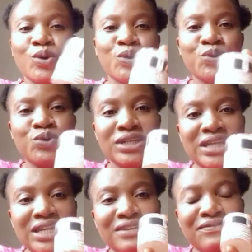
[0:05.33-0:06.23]

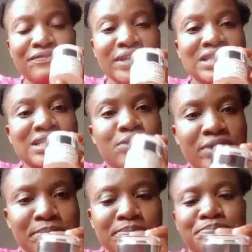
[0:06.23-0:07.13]
Golden Face Cream.